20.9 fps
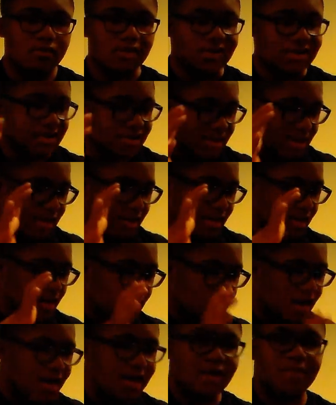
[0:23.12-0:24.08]
let's
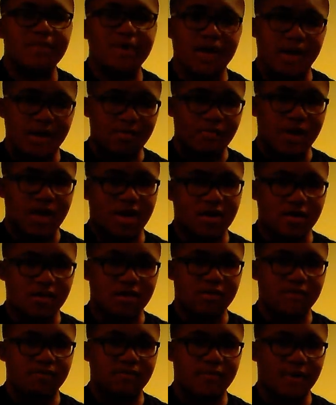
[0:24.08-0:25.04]
say anime and
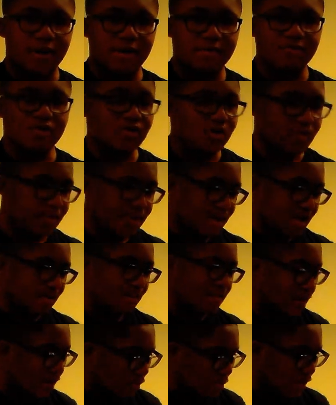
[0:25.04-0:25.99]
manga, right? You know,
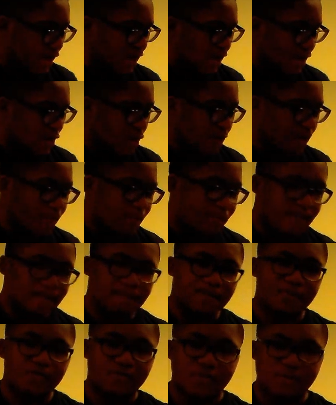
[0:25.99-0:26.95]
anime and manga,
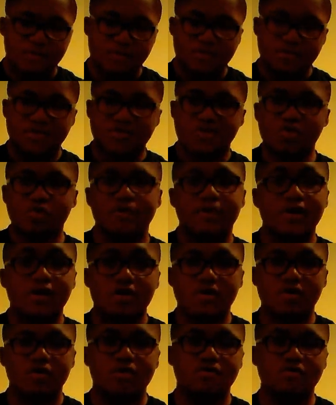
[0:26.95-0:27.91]

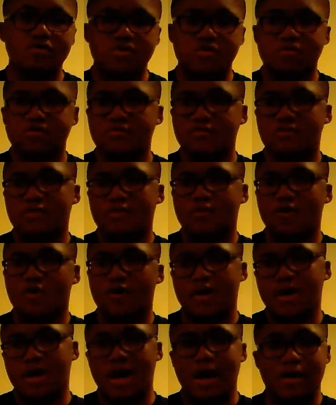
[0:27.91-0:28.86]
superheroes
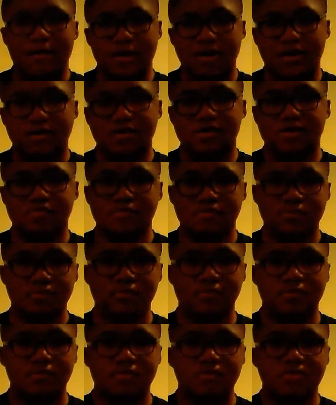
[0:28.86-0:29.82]
or comics.
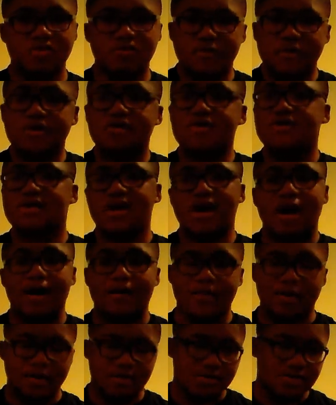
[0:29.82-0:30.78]
Superheroes and
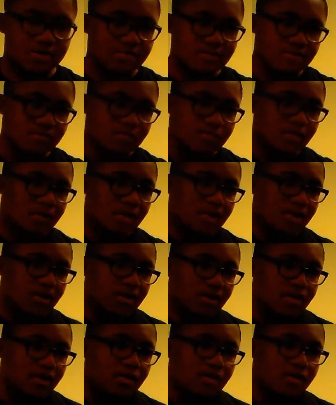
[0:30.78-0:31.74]
comics.
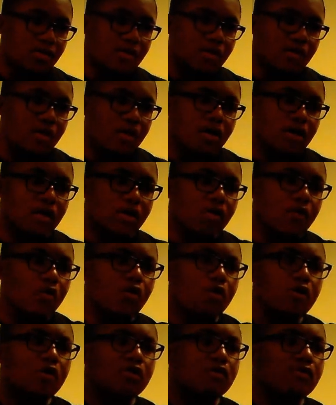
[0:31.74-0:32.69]

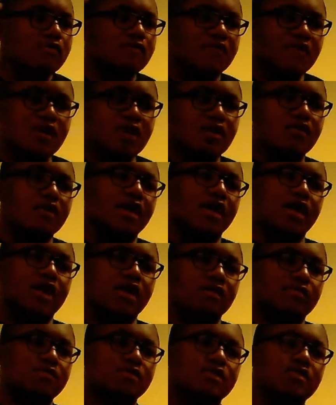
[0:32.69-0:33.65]
Or video
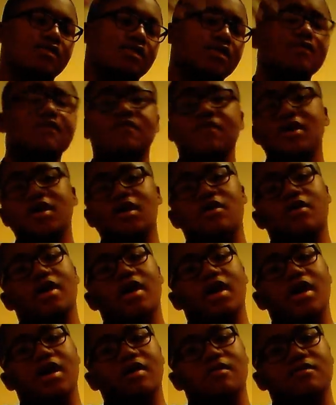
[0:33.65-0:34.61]
games. Even video
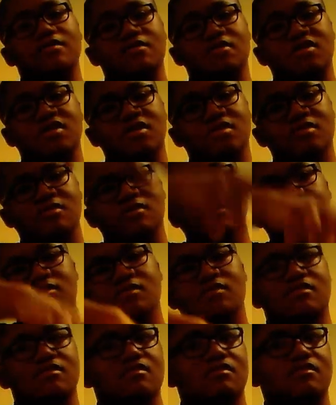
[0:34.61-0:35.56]
games.
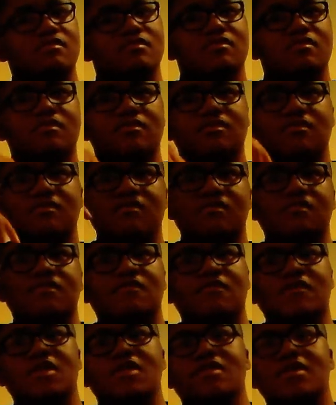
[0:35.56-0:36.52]

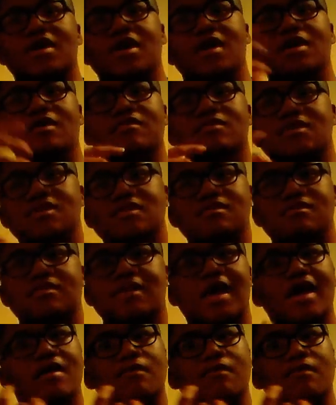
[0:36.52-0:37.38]
Video games,